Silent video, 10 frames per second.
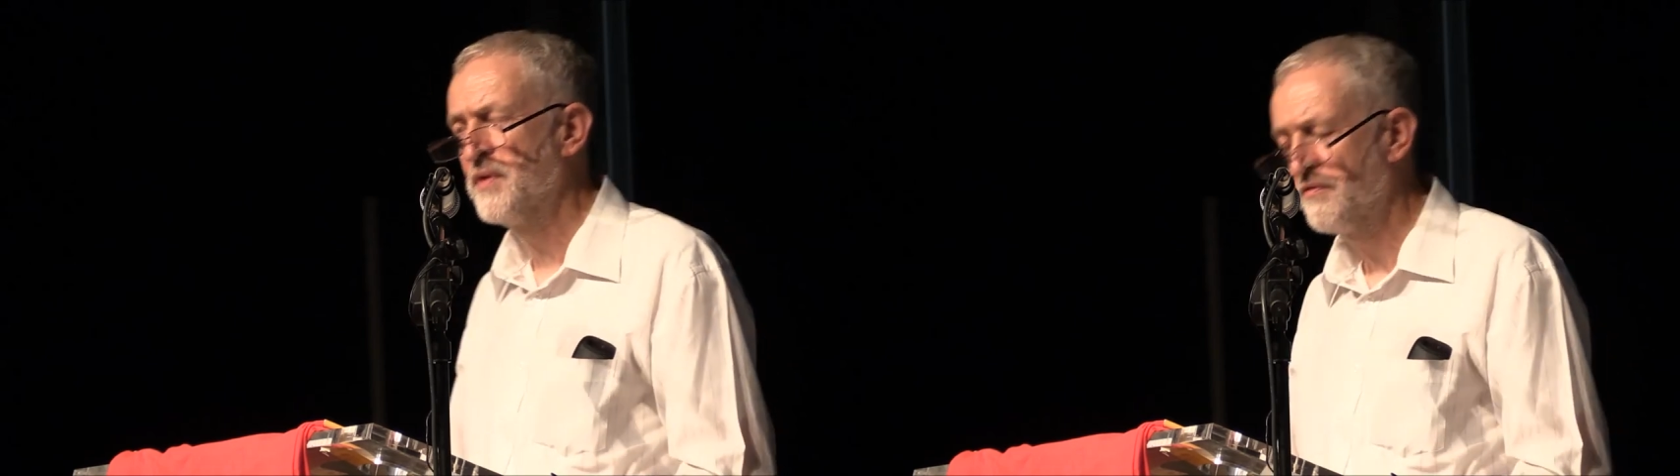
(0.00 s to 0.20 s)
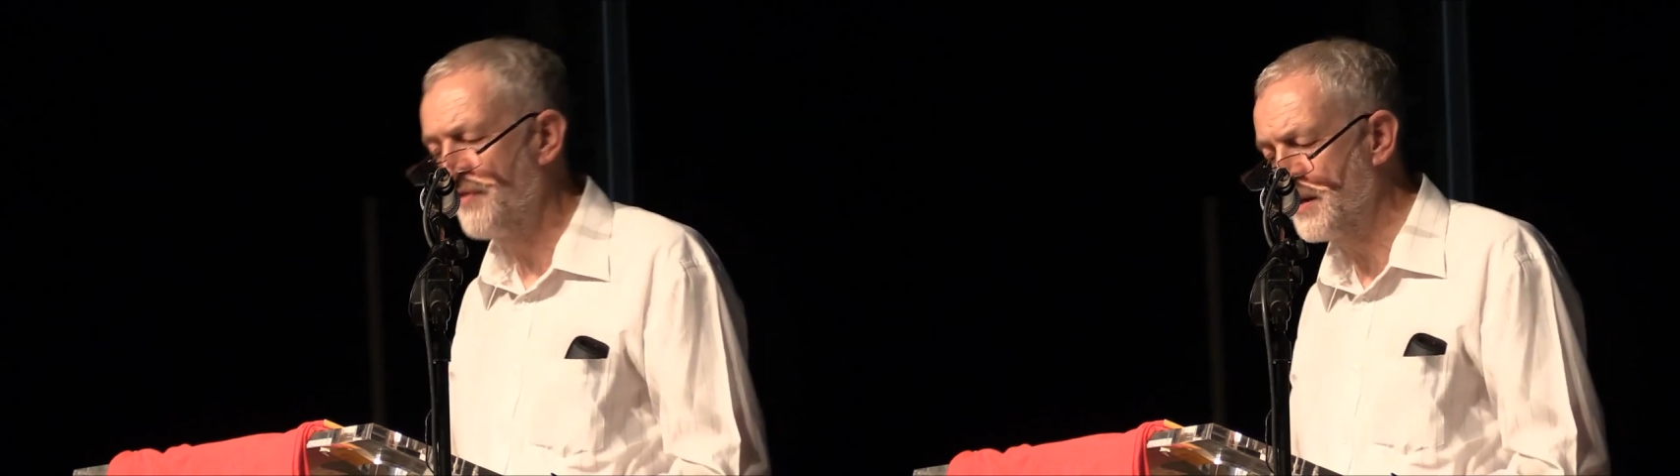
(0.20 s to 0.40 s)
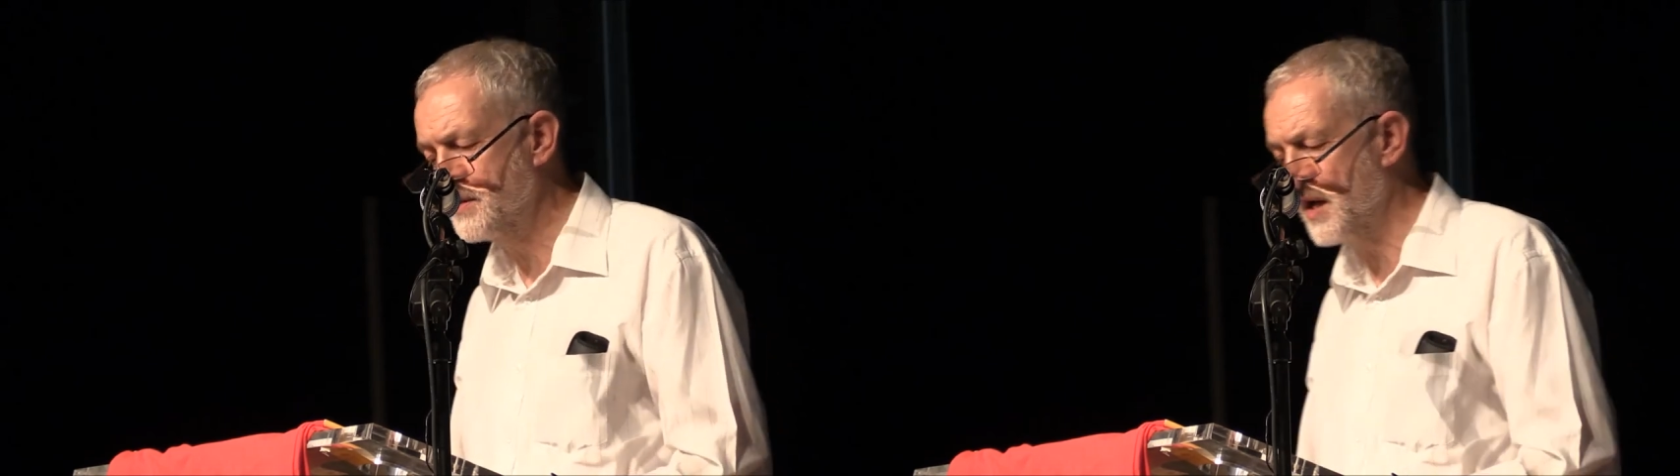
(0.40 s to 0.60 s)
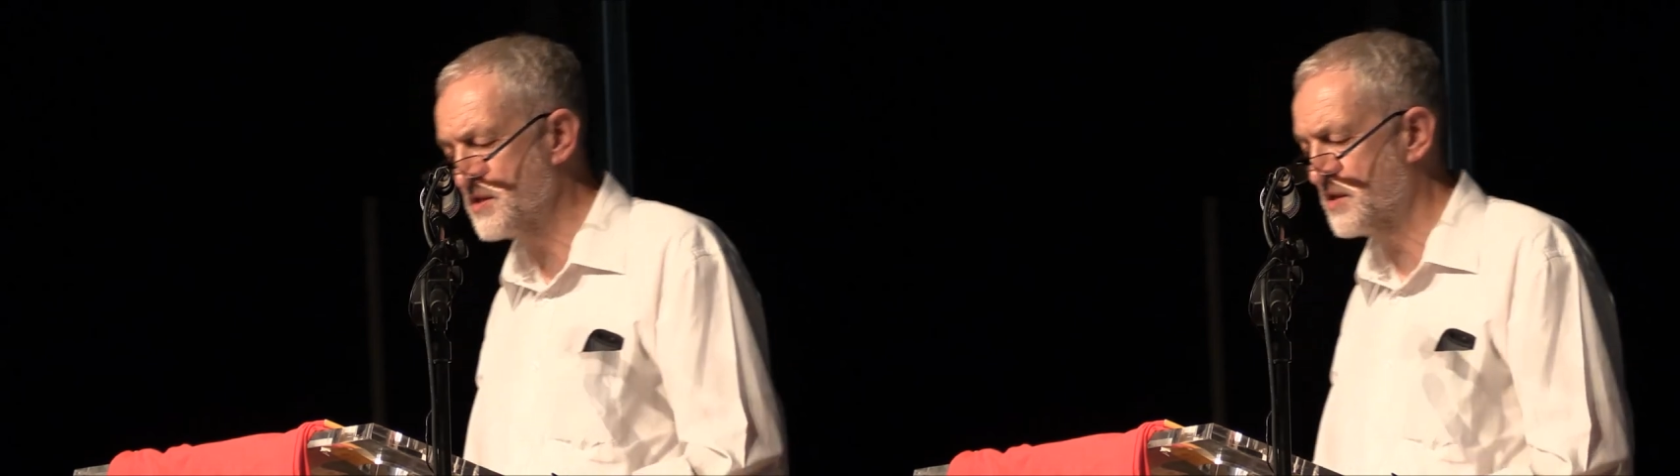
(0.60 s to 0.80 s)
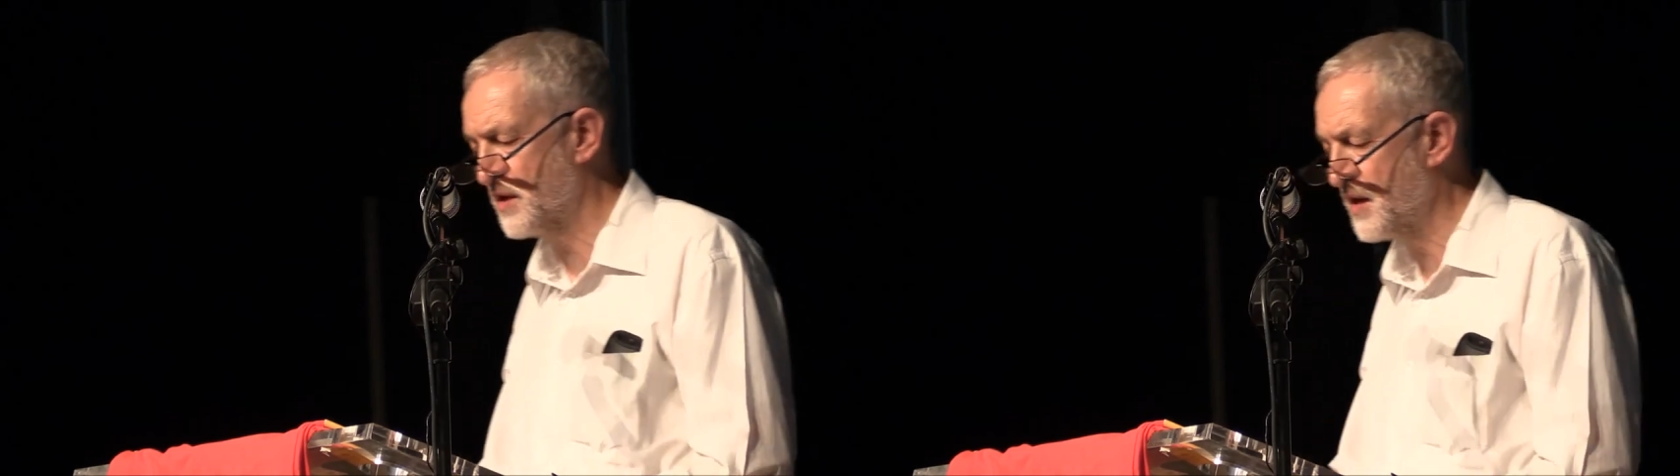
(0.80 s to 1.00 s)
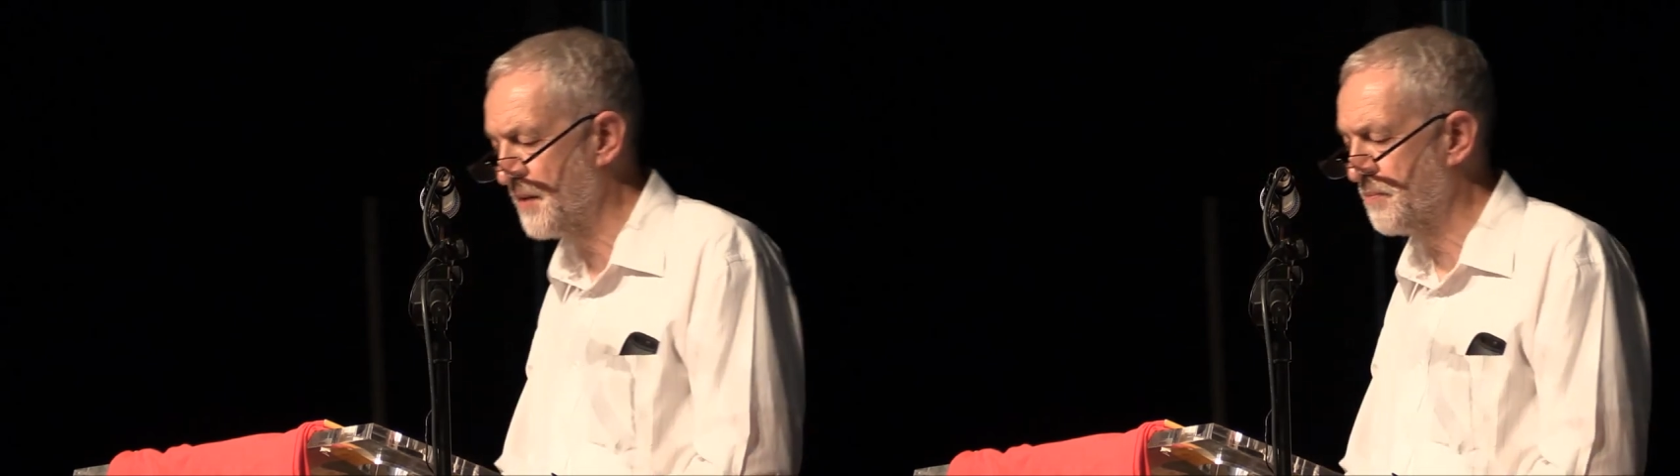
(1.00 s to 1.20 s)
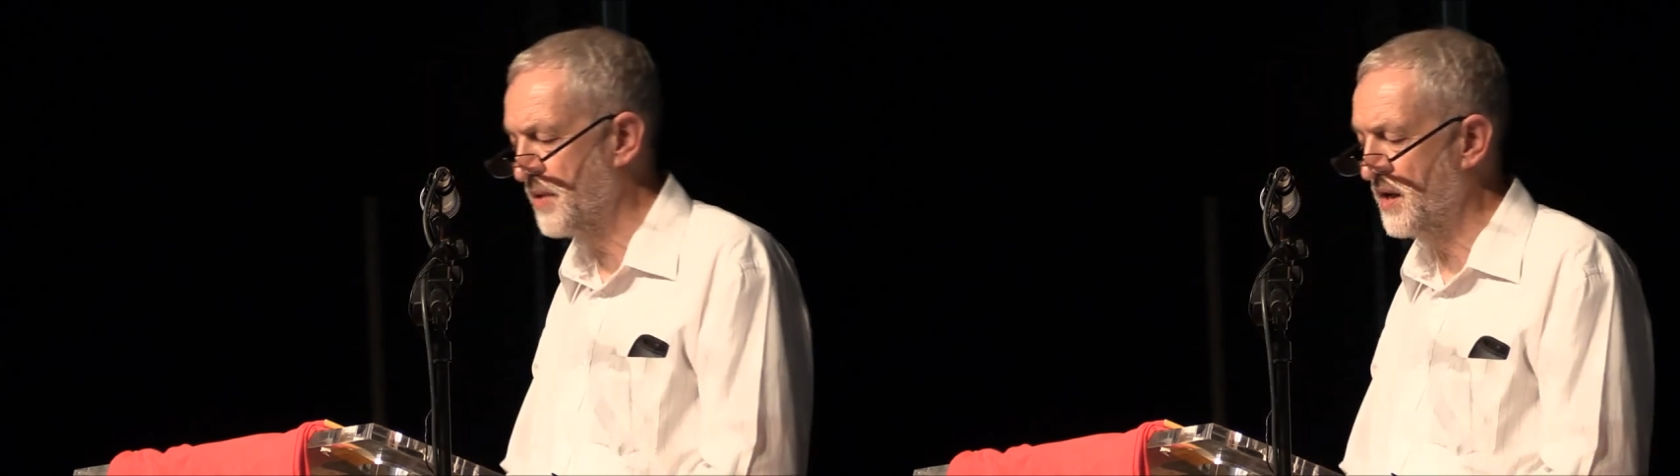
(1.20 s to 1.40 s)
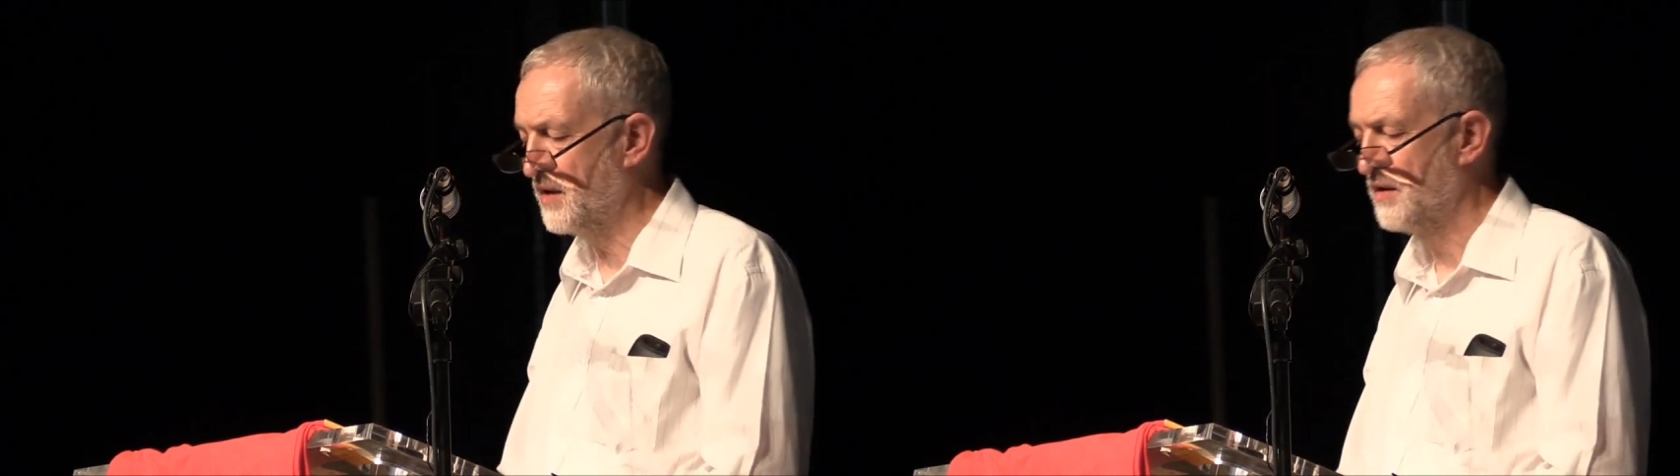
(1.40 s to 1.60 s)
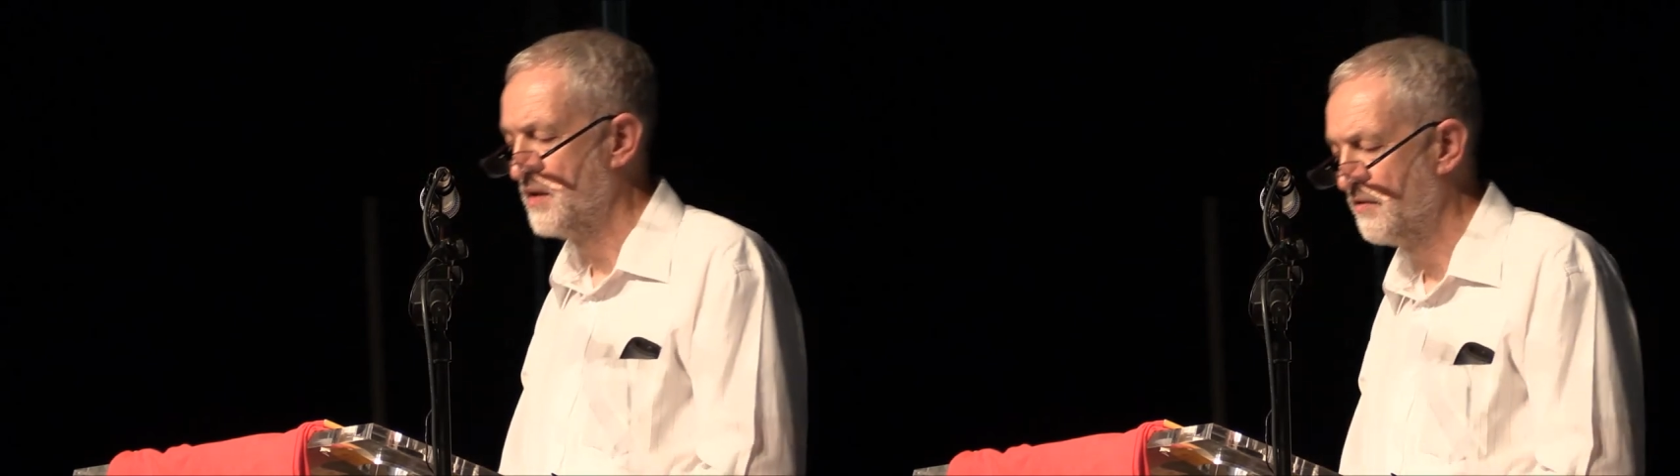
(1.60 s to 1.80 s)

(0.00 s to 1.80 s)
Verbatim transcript: Fantastic campaigner,